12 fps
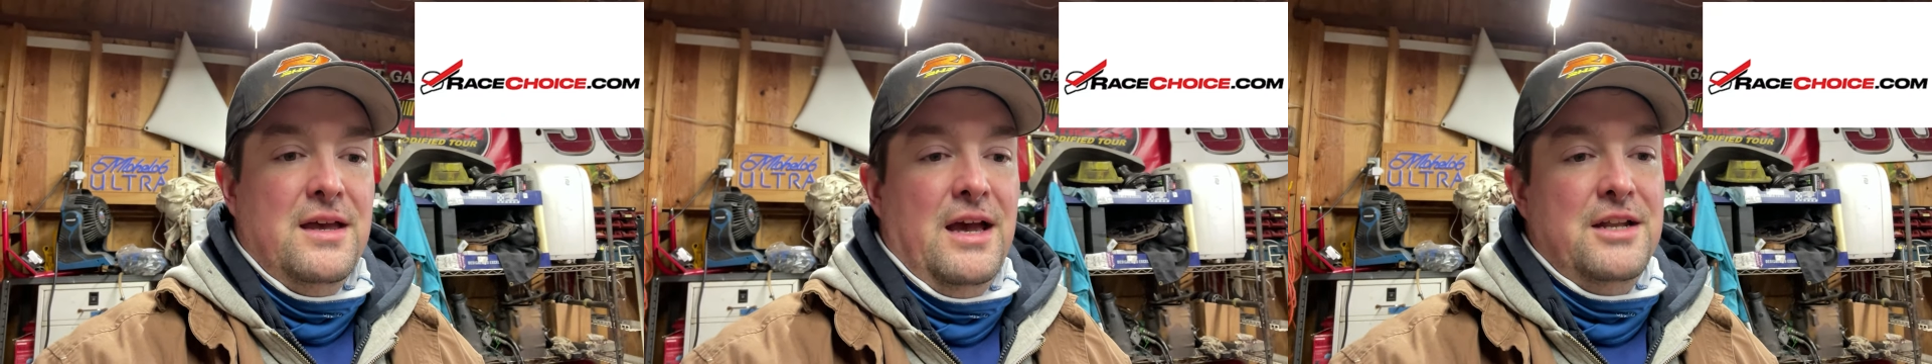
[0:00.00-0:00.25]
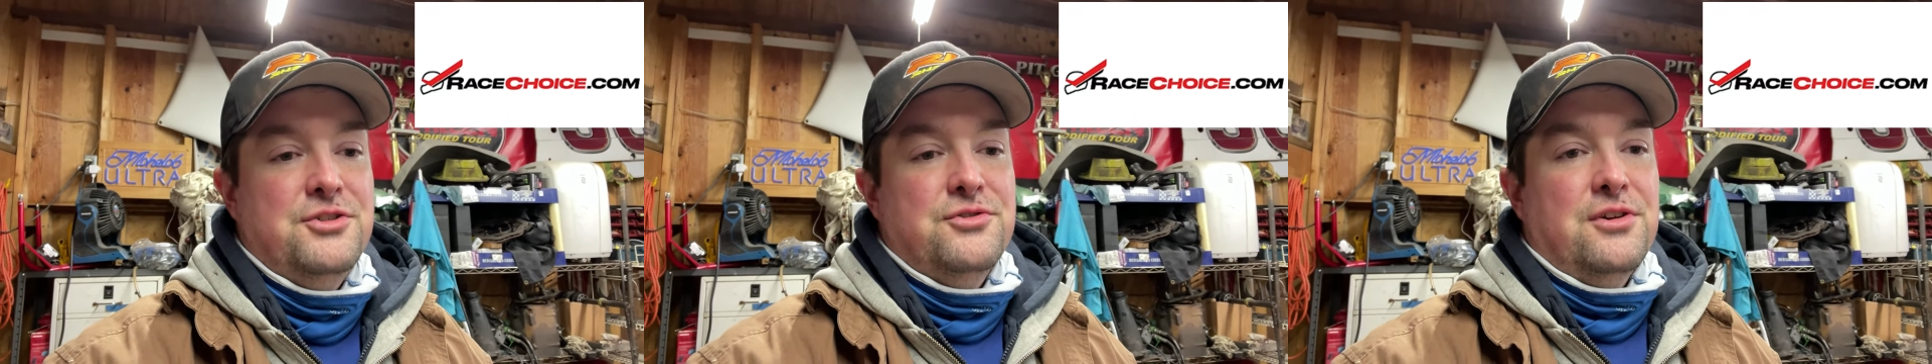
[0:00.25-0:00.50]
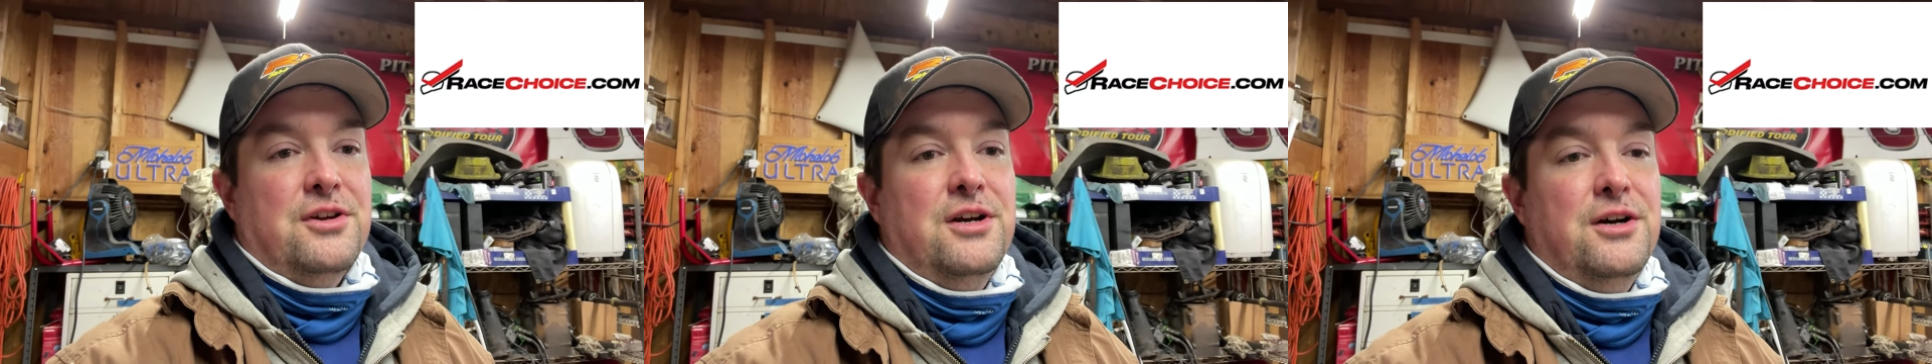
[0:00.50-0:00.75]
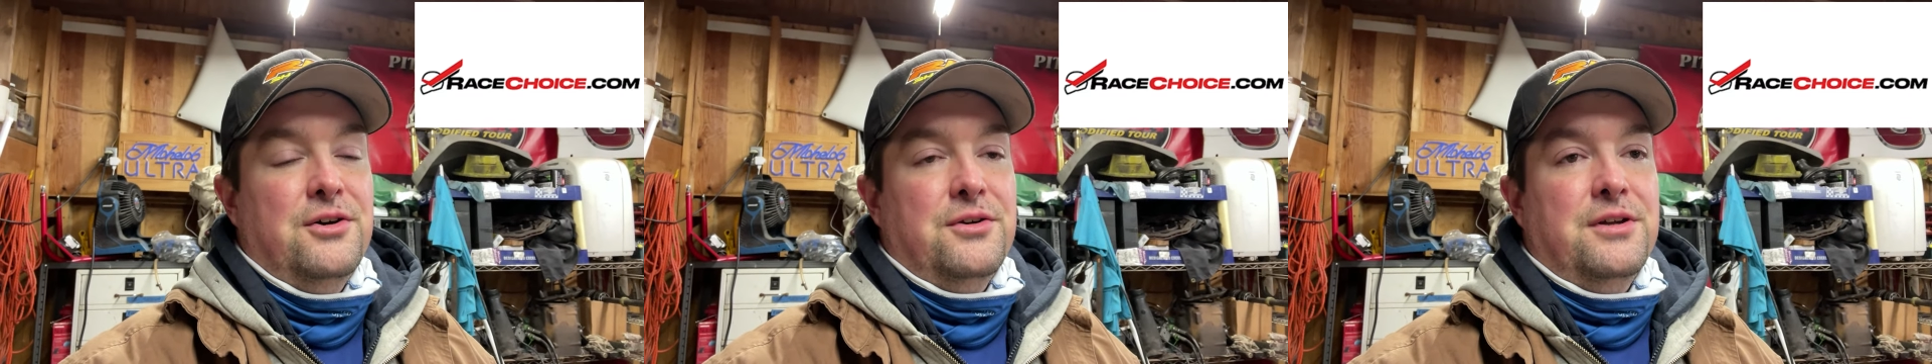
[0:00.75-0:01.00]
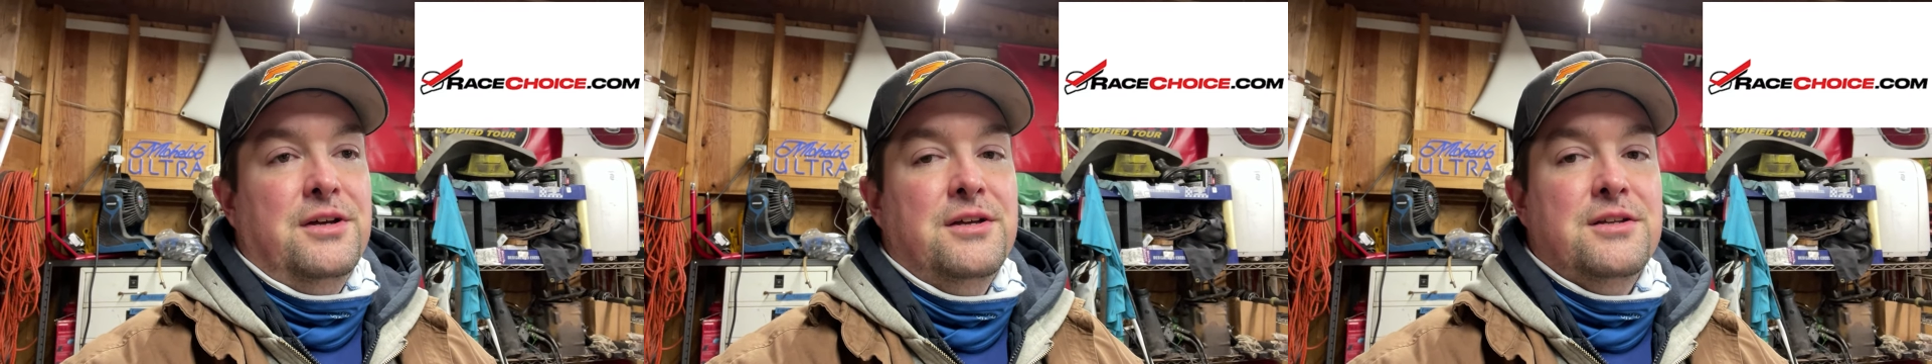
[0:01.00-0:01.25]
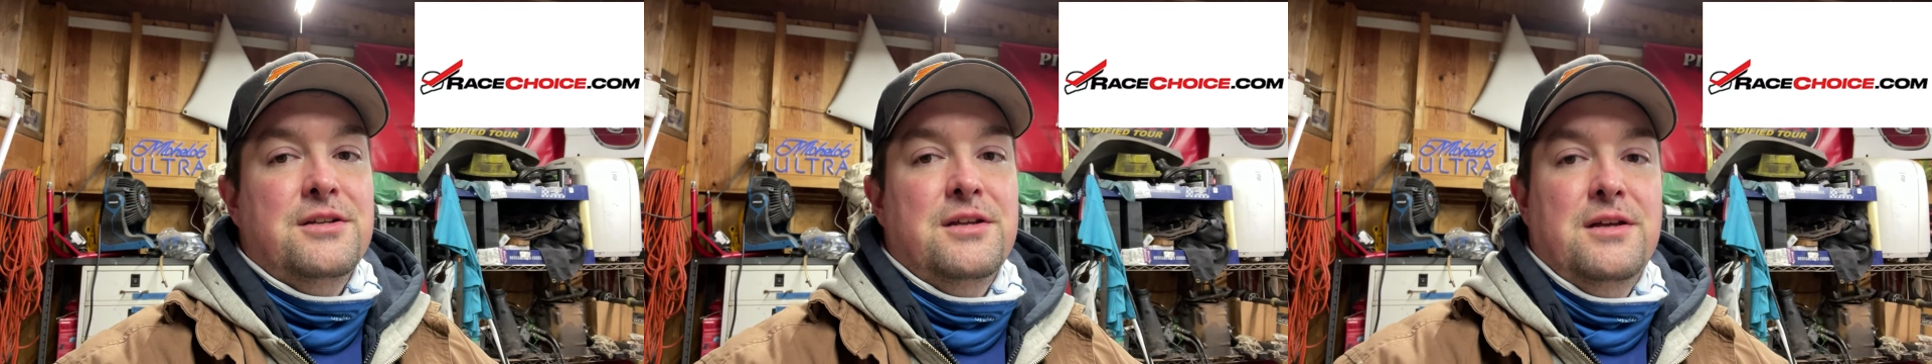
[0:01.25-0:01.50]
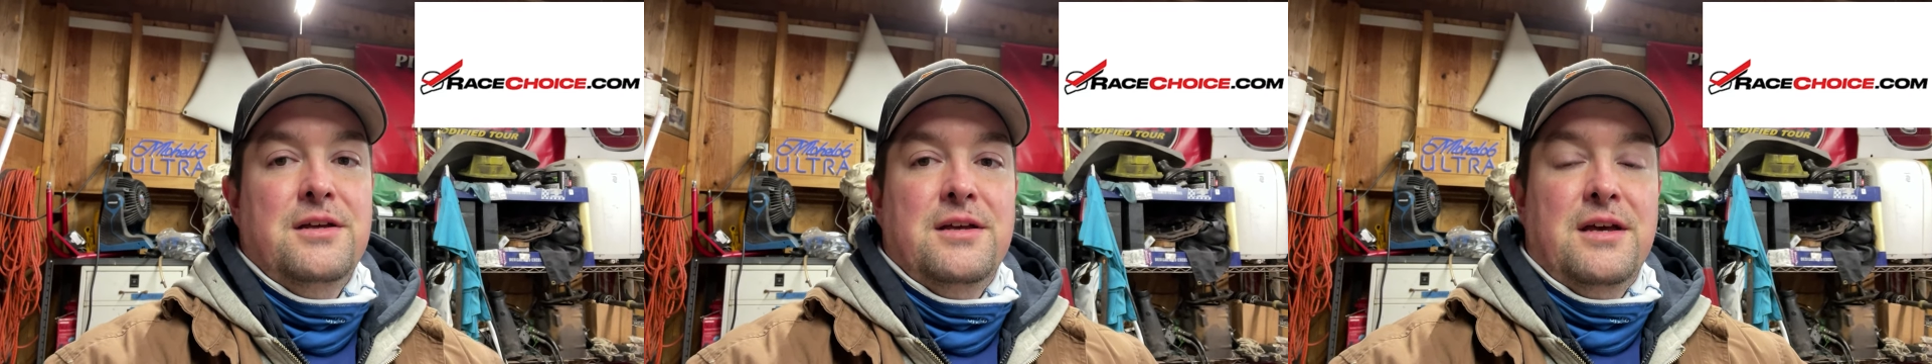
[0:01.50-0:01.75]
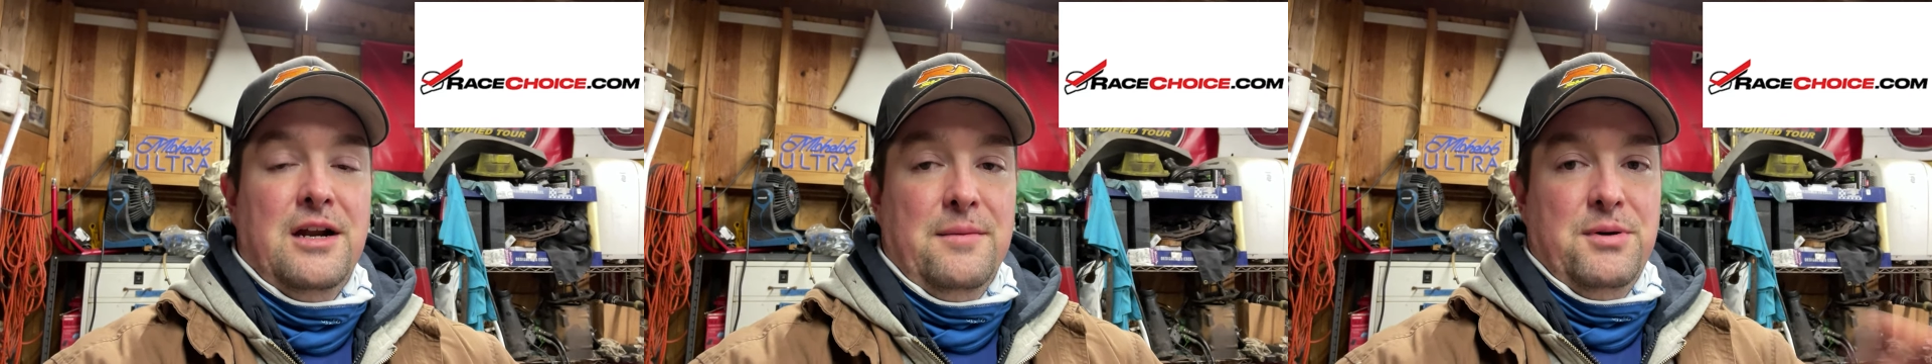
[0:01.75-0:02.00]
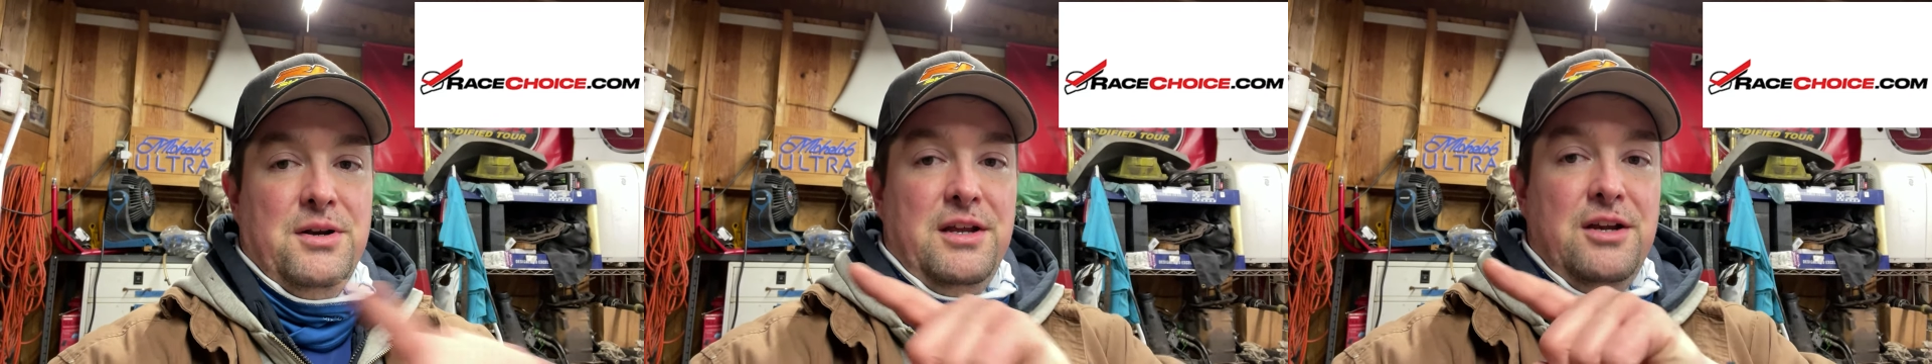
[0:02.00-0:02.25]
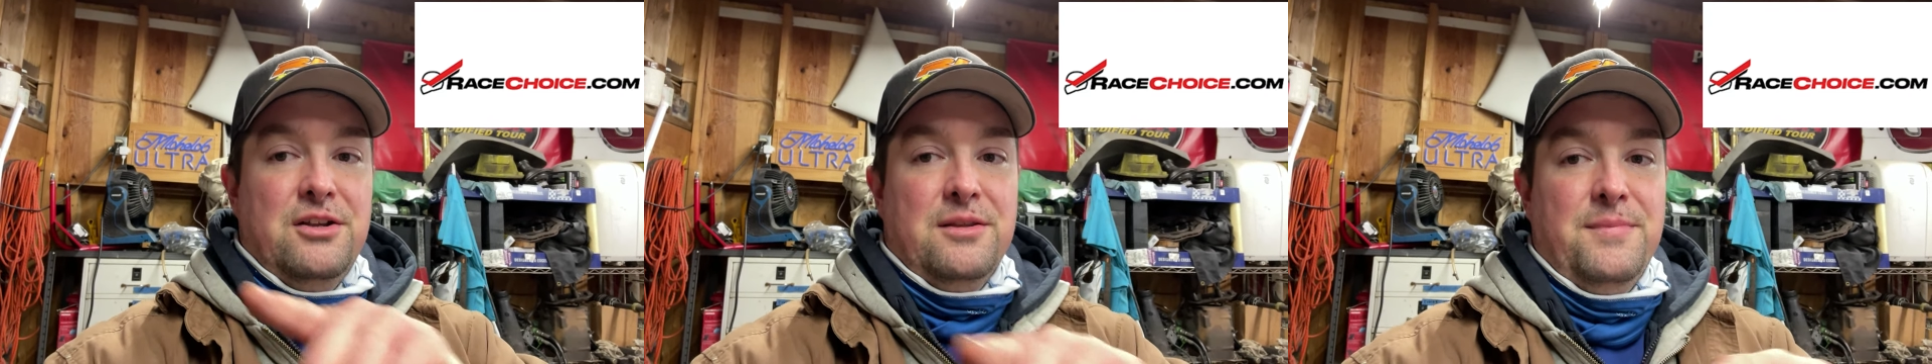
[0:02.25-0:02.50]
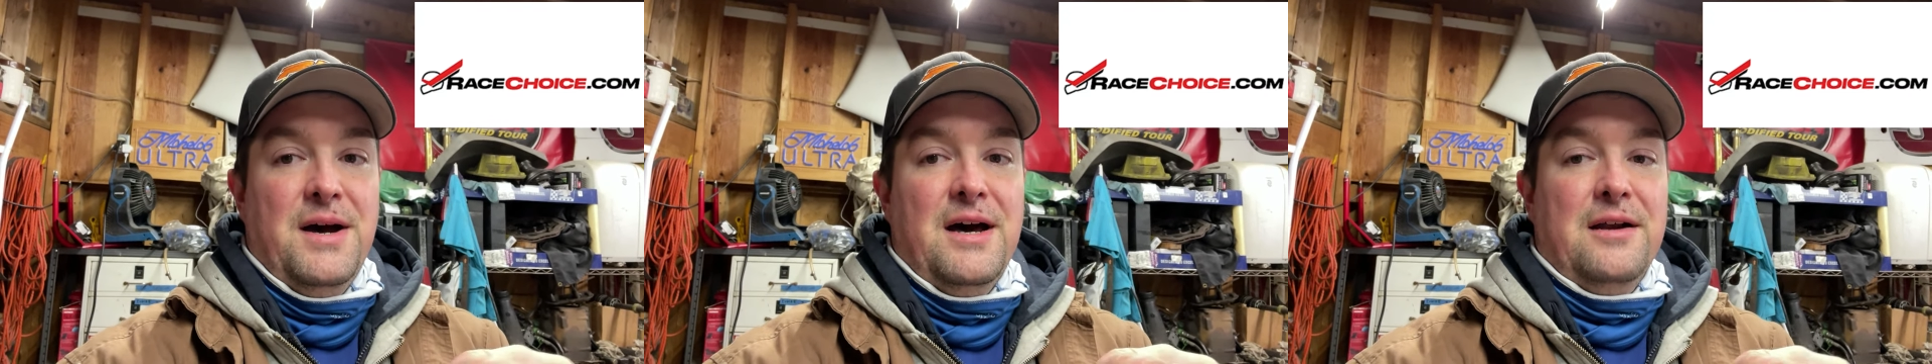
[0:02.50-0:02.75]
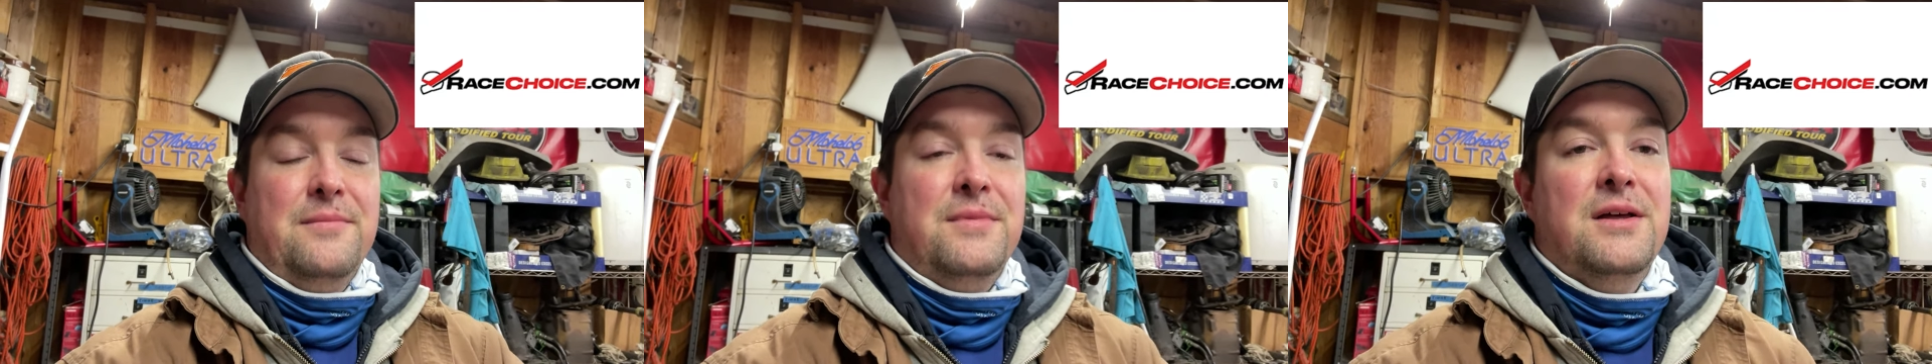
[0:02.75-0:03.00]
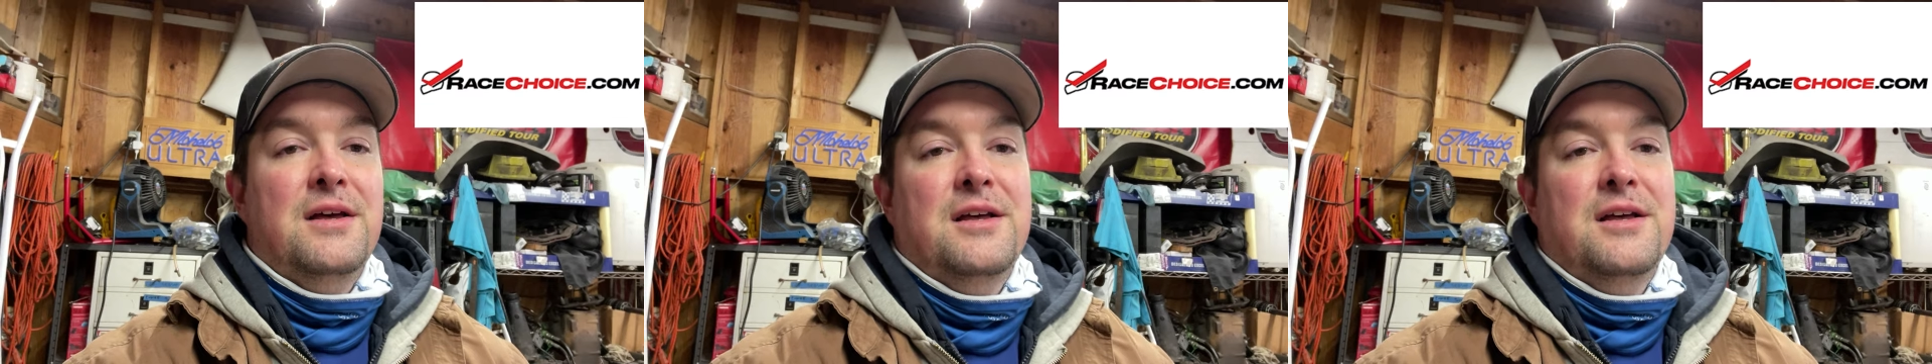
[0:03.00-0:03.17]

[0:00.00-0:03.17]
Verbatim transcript: enter the code, and I'll put it here at the bottom,